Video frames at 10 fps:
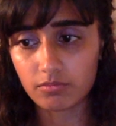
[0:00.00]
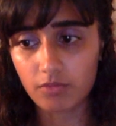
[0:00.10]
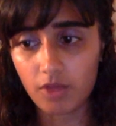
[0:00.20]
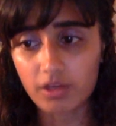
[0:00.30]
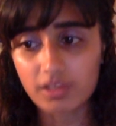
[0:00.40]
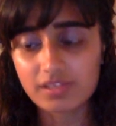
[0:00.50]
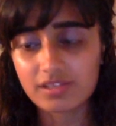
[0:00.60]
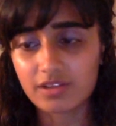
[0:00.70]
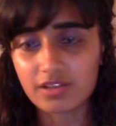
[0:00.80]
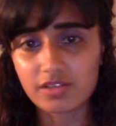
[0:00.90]
honestly, the
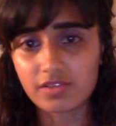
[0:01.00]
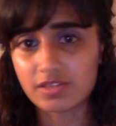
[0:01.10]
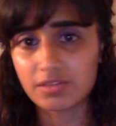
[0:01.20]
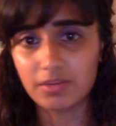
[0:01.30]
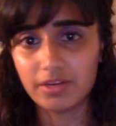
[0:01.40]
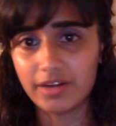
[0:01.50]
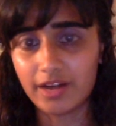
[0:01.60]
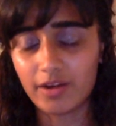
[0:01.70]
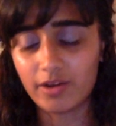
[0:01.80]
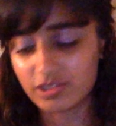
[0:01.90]
rest of it's a blur
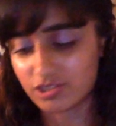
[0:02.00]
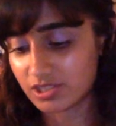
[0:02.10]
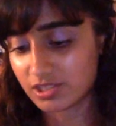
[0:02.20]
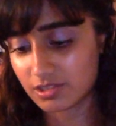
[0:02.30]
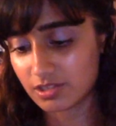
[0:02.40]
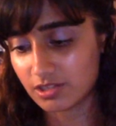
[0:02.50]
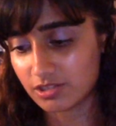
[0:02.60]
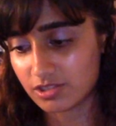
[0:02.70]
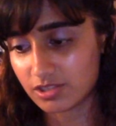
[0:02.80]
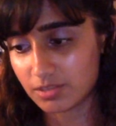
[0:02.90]
now. It's just
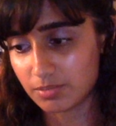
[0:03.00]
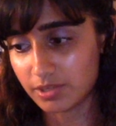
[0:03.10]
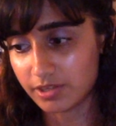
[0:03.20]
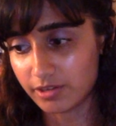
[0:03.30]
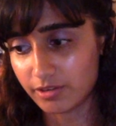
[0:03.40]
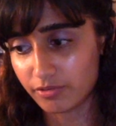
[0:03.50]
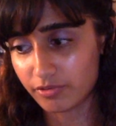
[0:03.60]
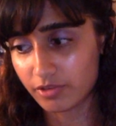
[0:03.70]
a blur of